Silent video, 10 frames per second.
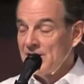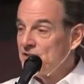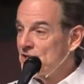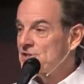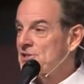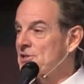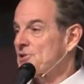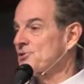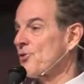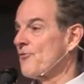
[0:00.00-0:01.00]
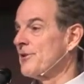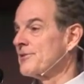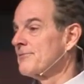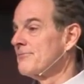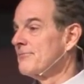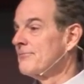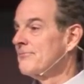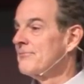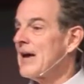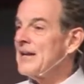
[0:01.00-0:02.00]
Jesus is a servant.
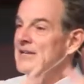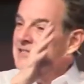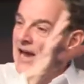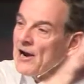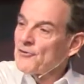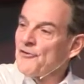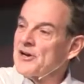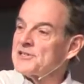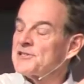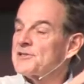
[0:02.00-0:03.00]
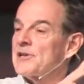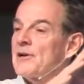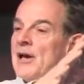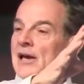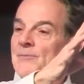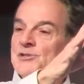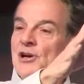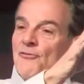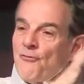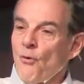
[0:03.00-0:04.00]
And he sacrifices
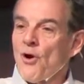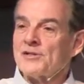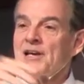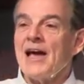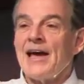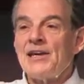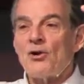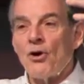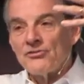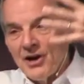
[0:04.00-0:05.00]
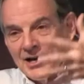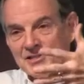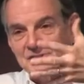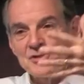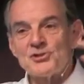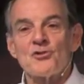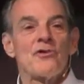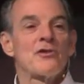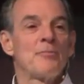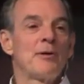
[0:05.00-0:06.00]
himself for us, and he calls us to
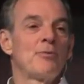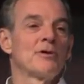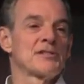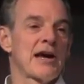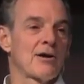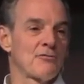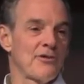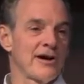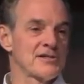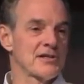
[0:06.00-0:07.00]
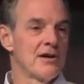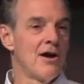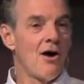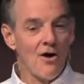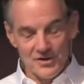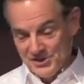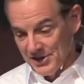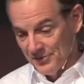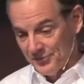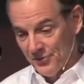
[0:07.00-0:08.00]
serve other people and sacrifice
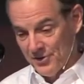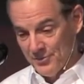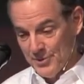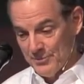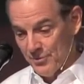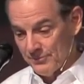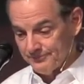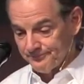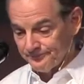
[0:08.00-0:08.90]
ourselves for other people.